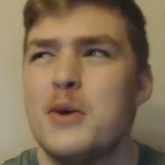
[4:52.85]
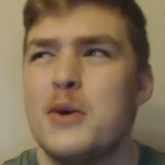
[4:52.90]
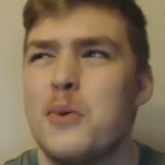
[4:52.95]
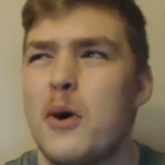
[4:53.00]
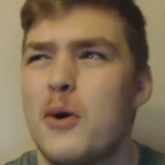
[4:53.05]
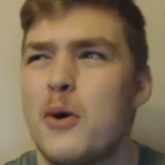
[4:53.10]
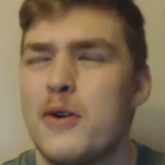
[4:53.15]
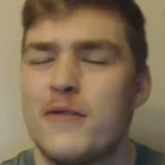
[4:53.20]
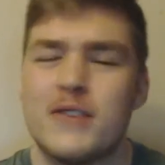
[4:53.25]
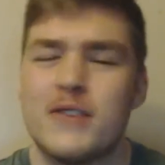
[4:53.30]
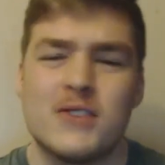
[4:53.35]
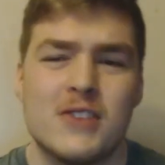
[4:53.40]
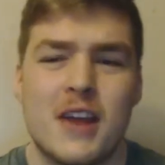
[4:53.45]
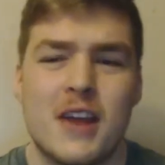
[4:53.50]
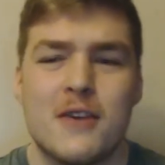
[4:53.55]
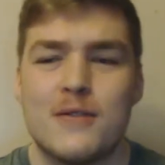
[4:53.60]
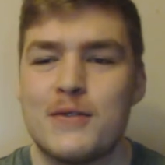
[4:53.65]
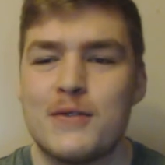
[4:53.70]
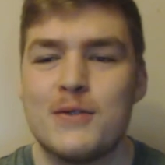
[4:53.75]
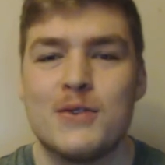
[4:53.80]
well if I
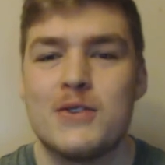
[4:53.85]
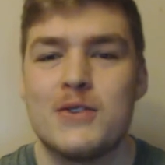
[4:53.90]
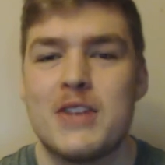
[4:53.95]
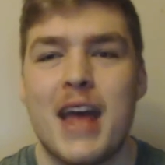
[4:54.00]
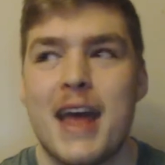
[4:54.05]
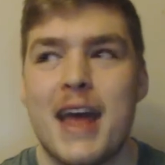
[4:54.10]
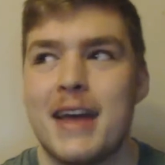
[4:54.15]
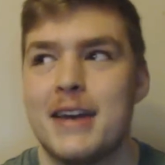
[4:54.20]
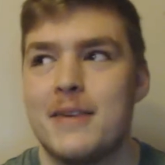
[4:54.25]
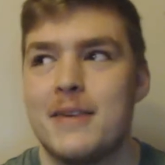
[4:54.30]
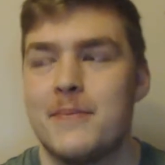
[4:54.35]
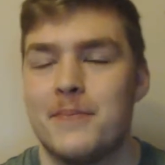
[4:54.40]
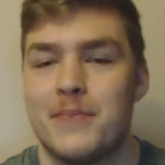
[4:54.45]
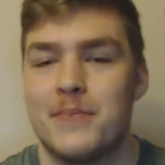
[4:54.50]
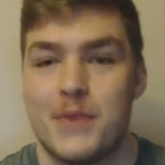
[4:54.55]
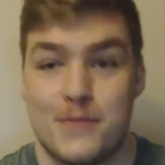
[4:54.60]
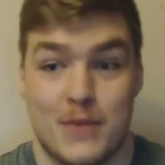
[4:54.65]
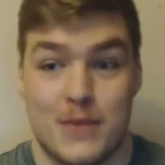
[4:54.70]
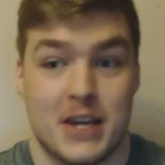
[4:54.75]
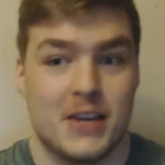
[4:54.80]
stay up through the day
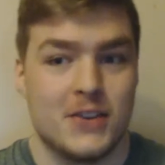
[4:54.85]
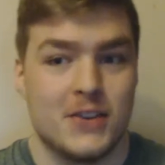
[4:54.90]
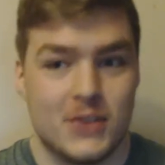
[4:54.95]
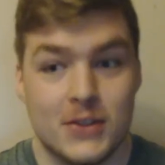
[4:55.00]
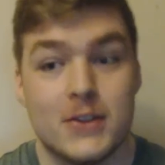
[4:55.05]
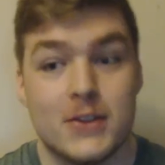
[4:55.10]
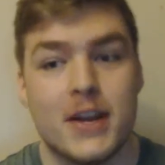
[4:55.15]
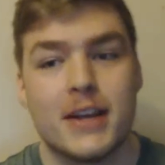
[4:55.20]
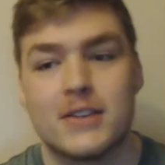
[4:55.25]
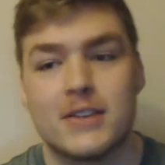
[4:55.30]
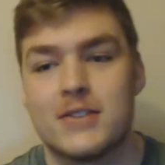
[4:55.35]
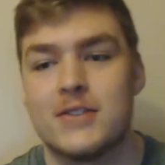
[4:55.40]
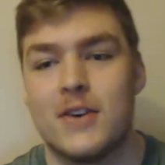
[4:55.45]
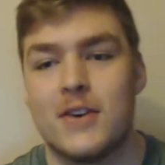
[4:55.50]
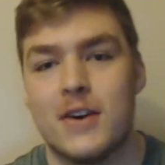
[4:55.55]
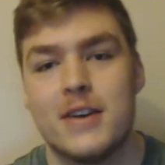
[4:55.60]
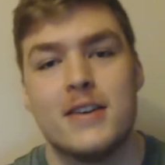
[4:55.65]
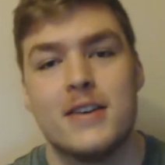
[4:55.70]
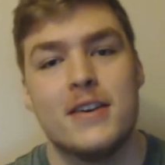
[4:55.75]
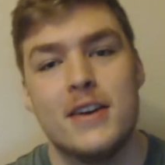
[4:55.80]
and make it to the next
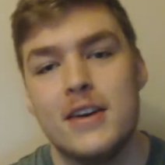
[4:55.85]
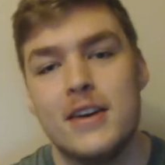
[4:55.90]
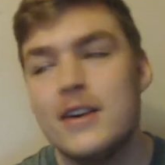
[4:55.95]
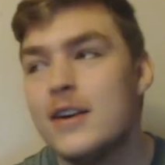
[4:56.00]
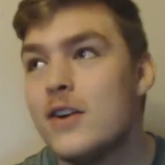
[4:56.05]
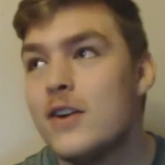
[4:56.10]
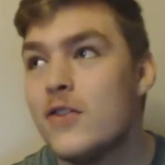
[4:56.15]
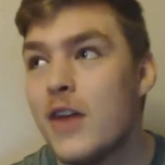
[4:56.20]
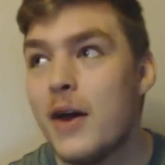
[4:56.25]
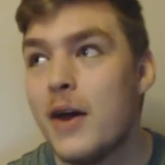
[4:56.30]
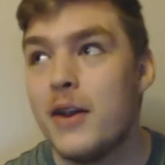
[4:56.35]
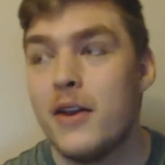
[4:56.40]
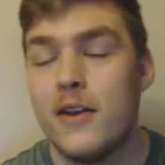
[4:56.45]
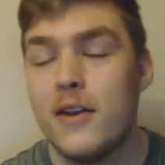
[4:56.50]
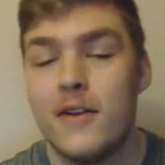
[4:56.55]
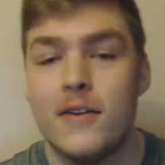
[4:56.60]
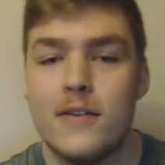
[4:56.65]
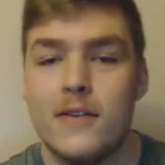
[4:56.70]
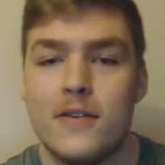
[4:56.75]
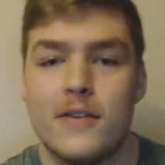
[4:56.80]
night
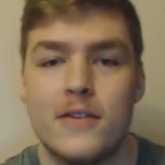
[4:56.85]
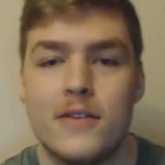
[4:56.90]
then